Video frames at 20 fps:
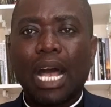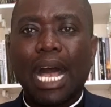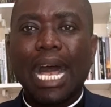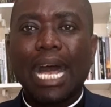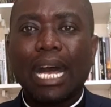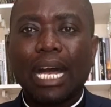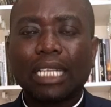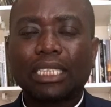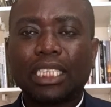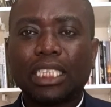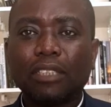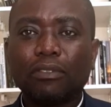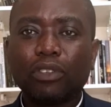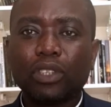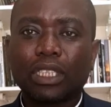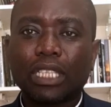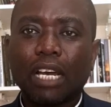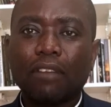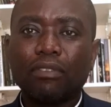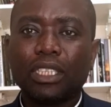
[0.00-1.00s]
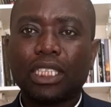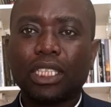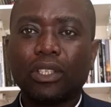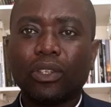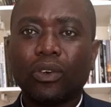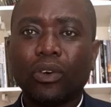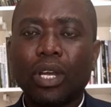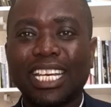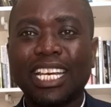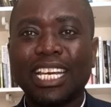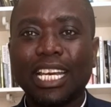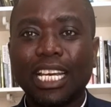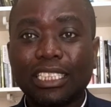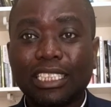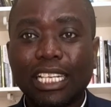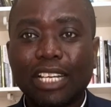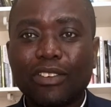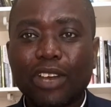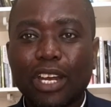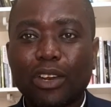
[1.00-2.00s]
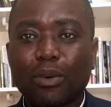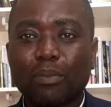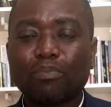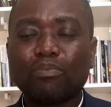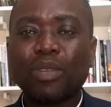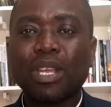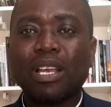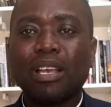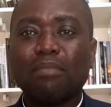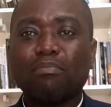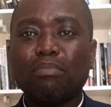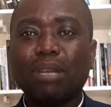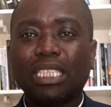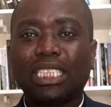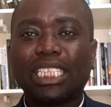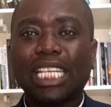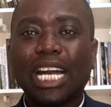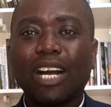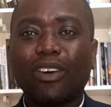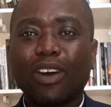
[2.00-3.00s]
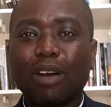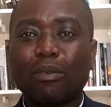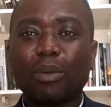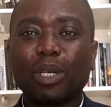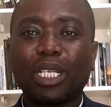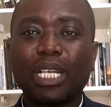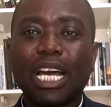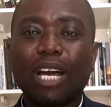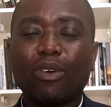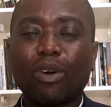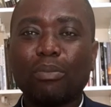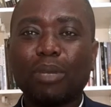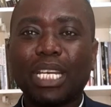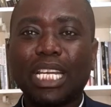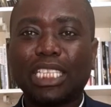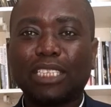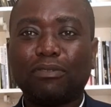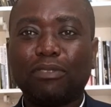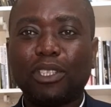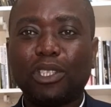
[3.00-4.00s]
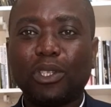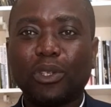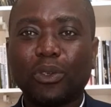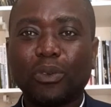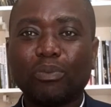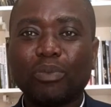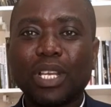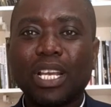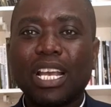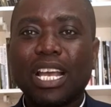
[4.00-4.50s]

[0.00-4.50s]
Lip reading: a achieve sa vision no ntianu anom me share e wo me next video